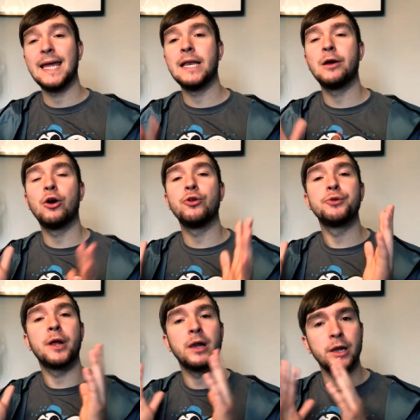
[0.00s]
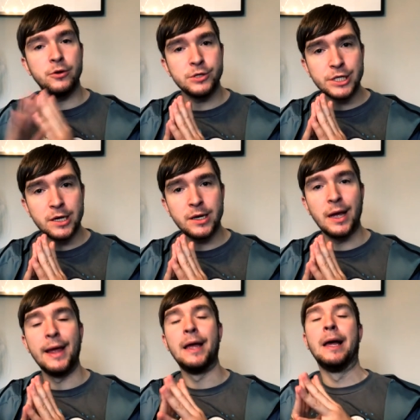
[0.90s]
In
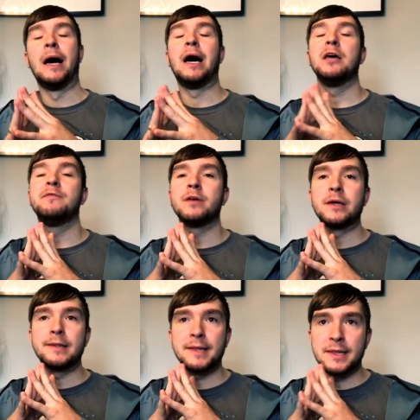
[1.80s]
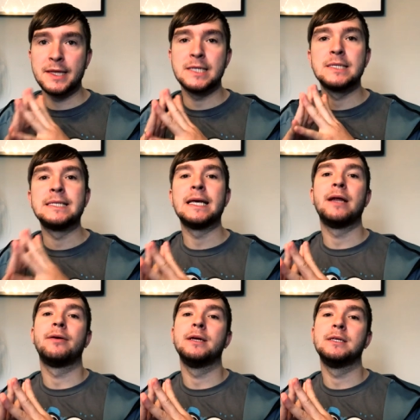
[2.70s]
conclusion, I think that this
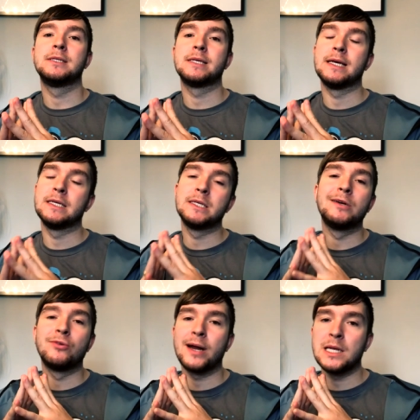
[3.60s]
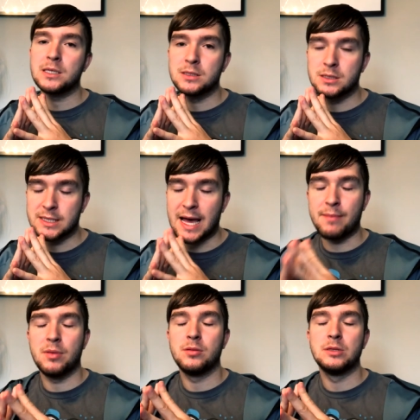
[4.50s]
series is a great
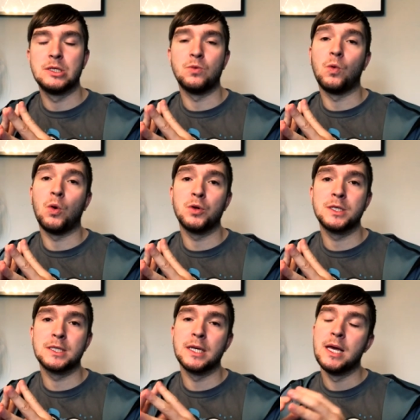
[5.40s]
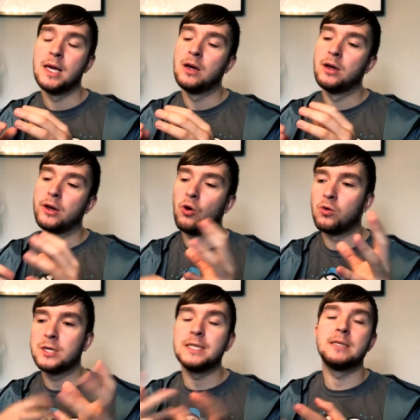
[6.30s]
step towards
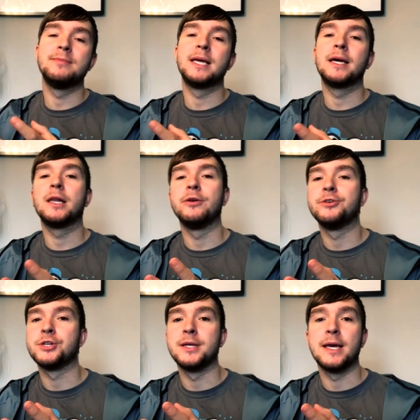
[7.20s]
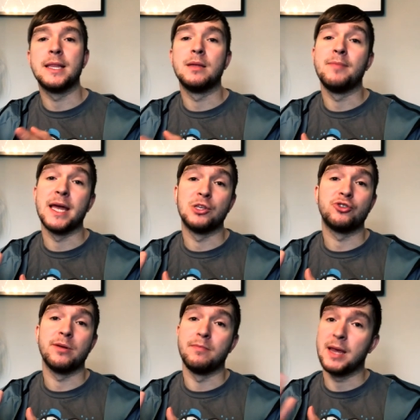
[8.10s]
autism inclusion in the mainstream